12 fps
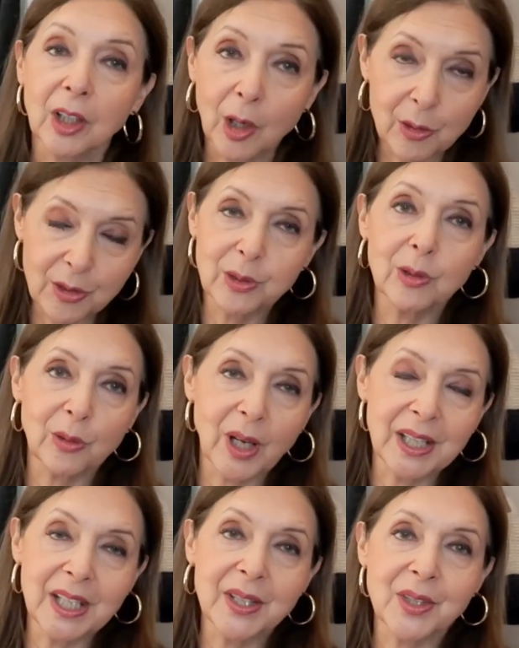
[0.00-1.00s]
coastal
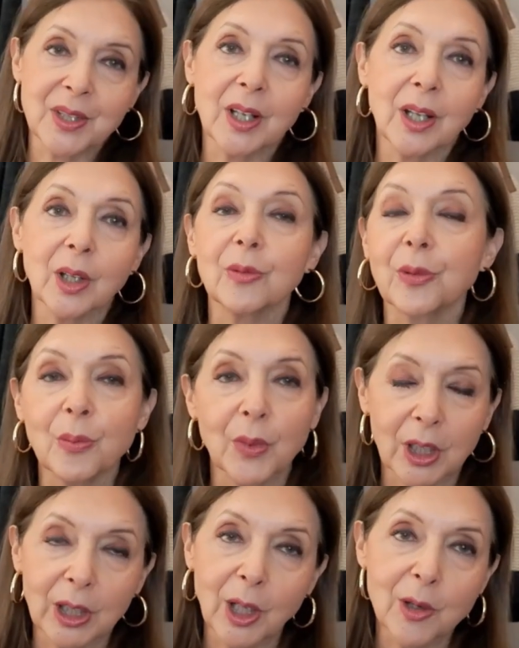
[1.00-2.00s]
granny style
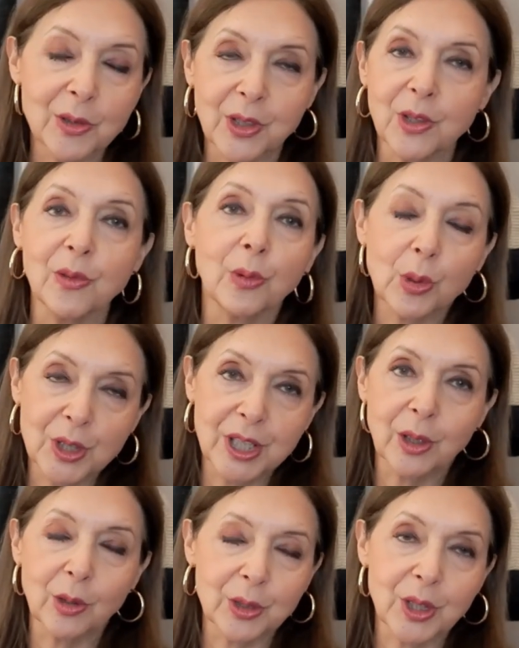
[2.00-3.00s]
from clothes that you've
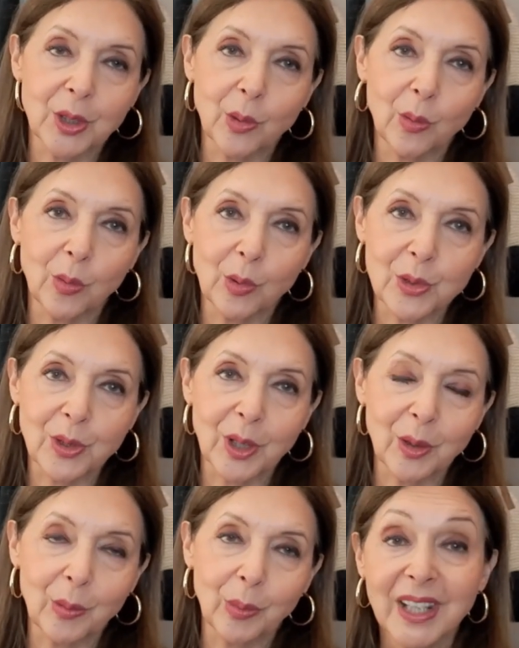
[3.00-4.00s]
already got in your
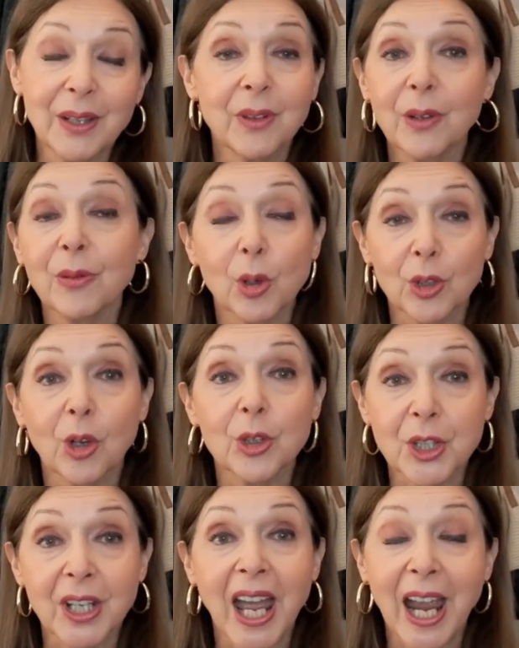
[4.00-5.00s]
wardrobe, even if you're
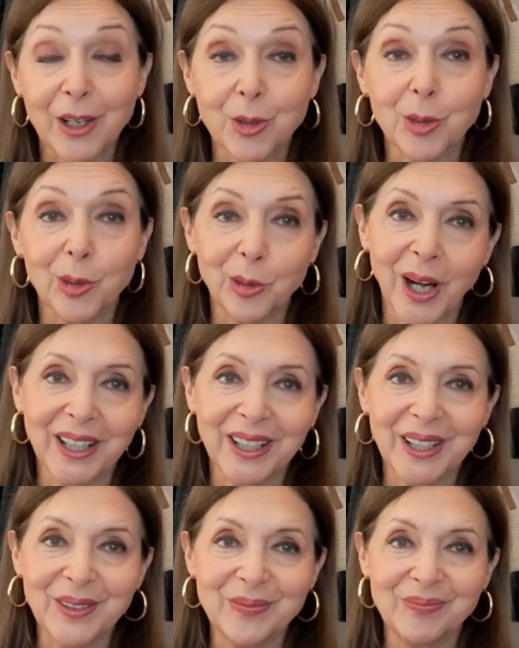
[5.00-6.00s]
not an actual
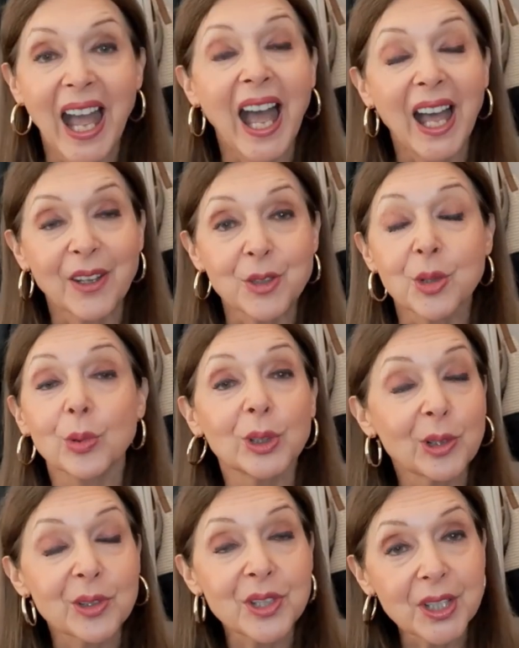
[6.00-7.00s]
granny, and you will
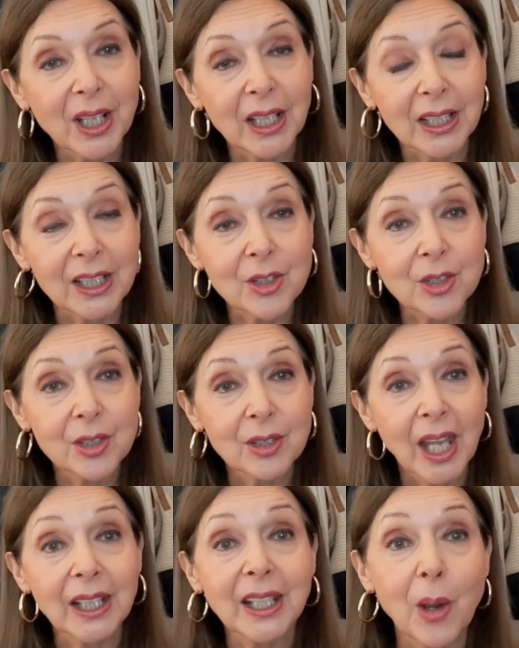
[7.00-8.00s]
look stylish
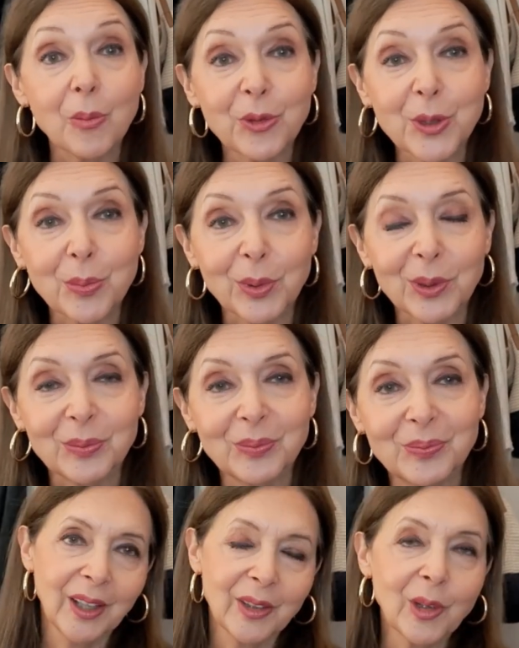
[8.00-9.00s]
and comfortable.
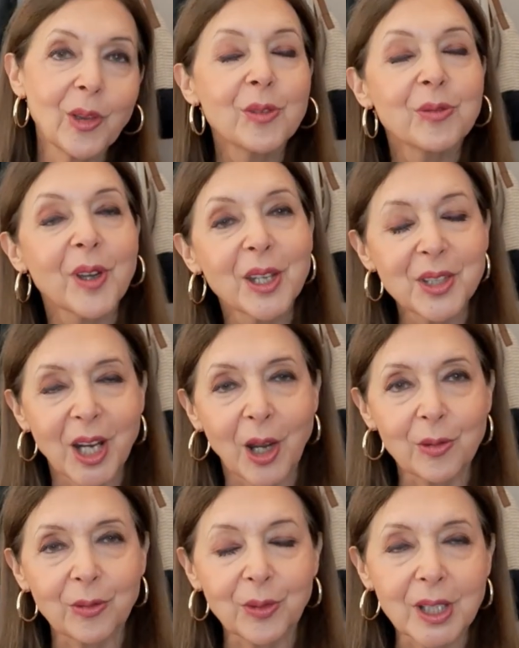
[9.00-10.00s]
So the first
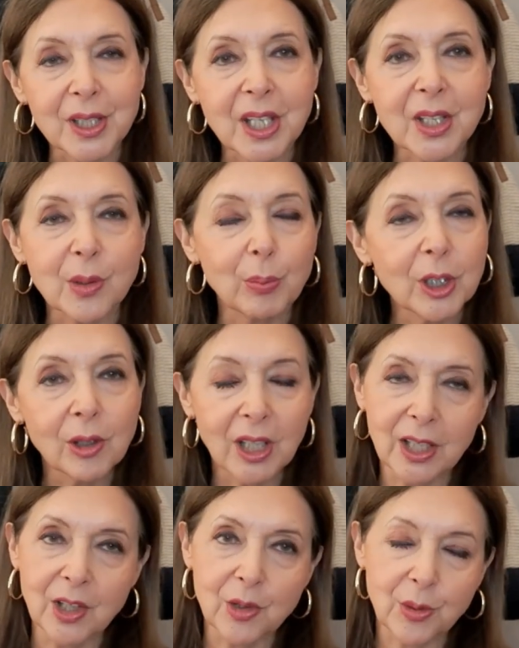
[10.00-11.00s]
outfit is a blue
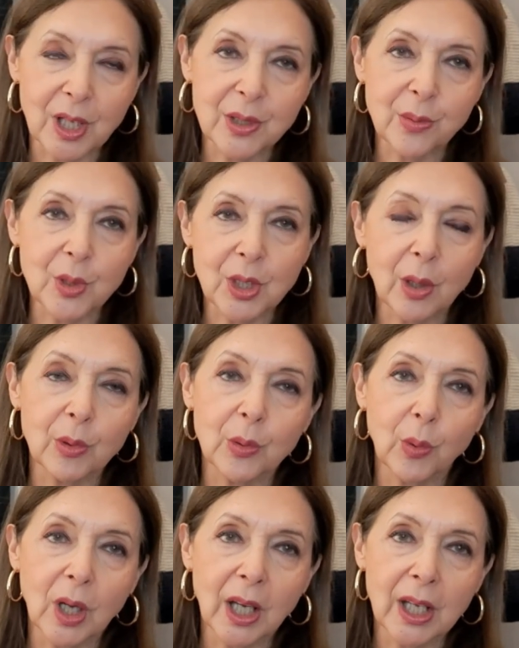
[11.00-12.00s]
linen dress, which I
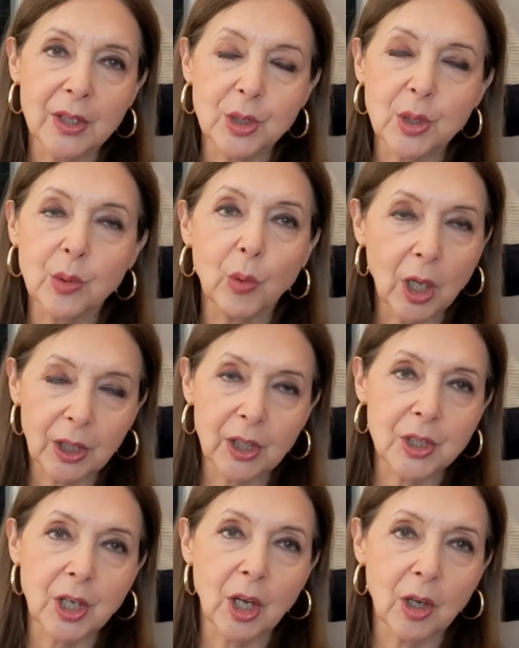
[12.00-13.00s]
would wear to work
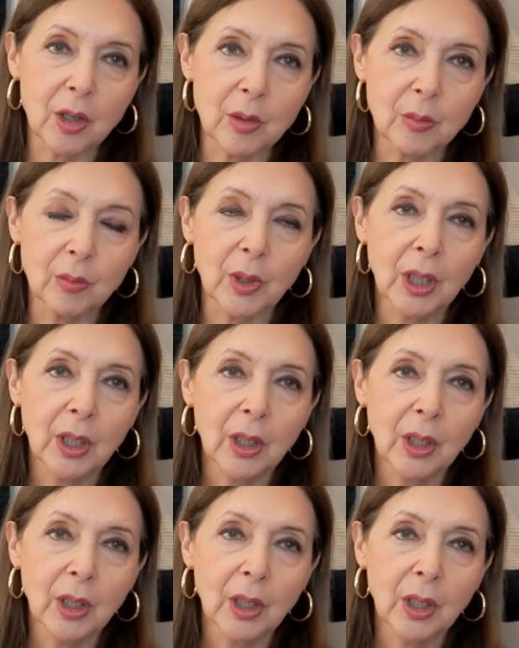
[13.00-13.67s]
at home